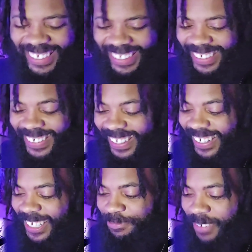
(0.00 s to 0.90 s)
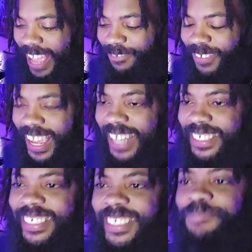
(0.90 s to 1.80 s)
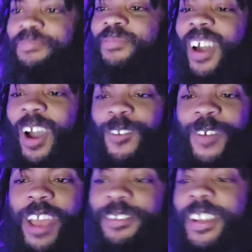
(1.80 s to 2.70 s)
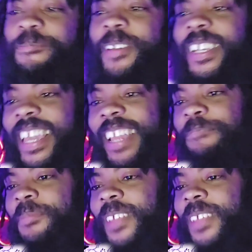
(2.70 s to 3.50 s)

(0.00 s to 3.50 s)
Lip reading: you know those Black Flashes are revving up again.